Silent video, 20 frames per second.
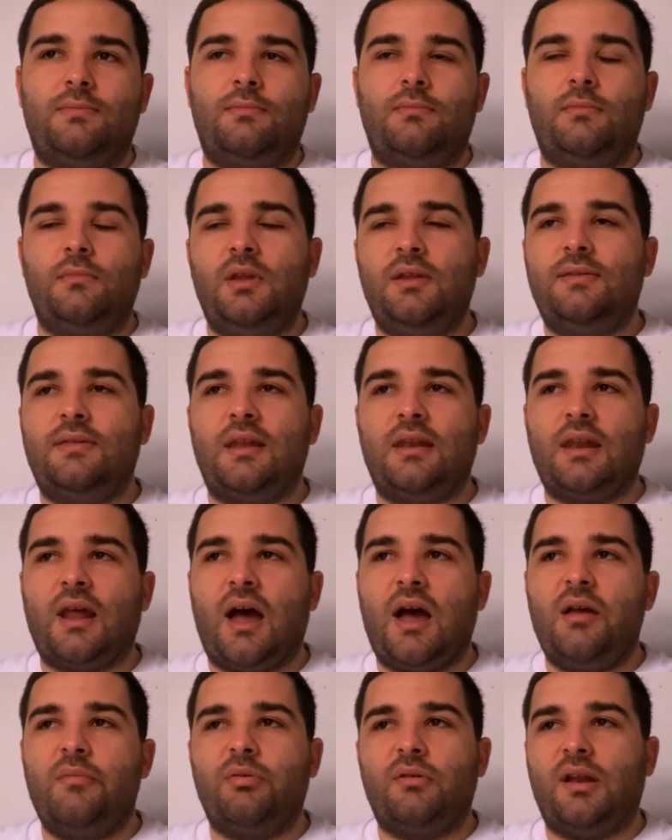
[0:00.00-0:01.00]
not
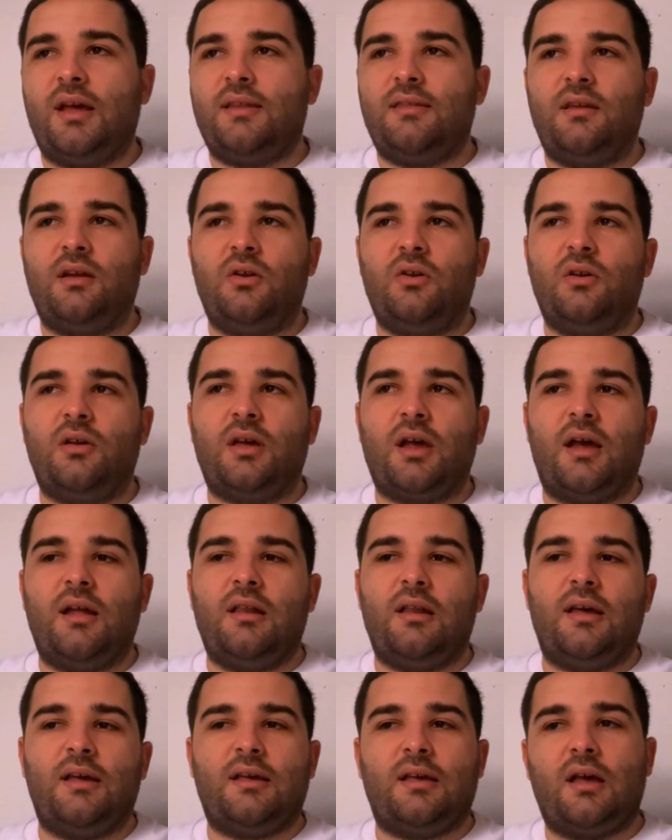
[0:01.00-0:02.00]
deny, but they're
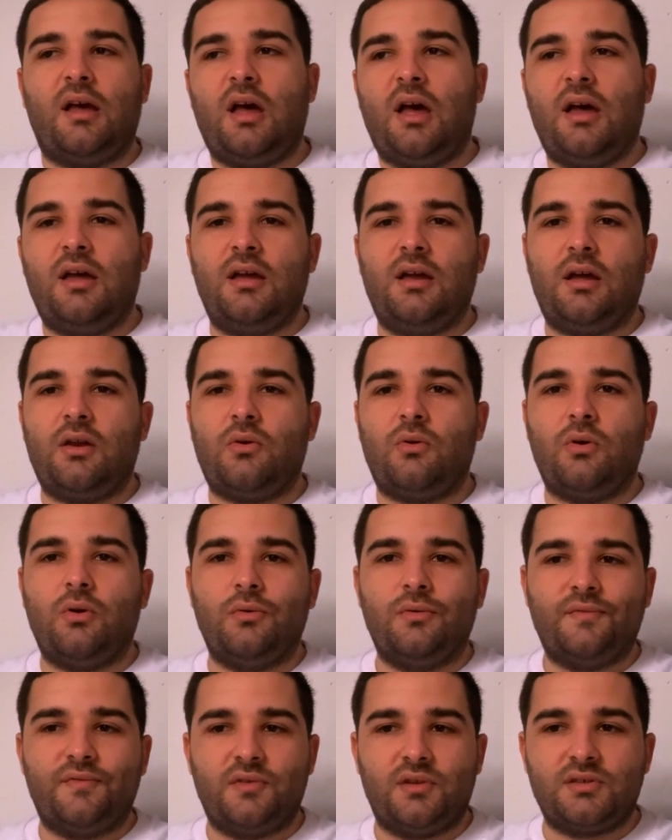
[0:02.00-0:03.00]
kind of I don't
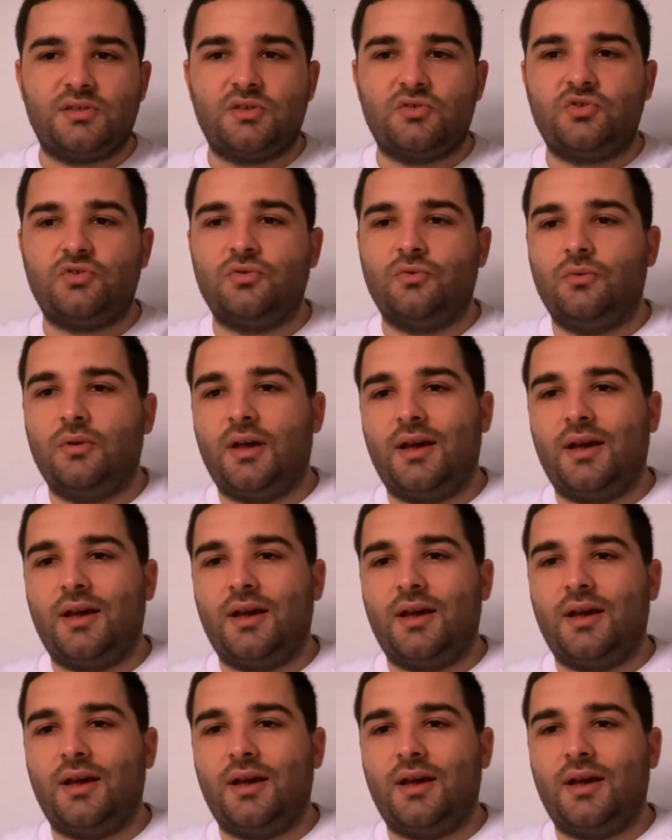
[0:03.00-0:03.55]
know if this is true.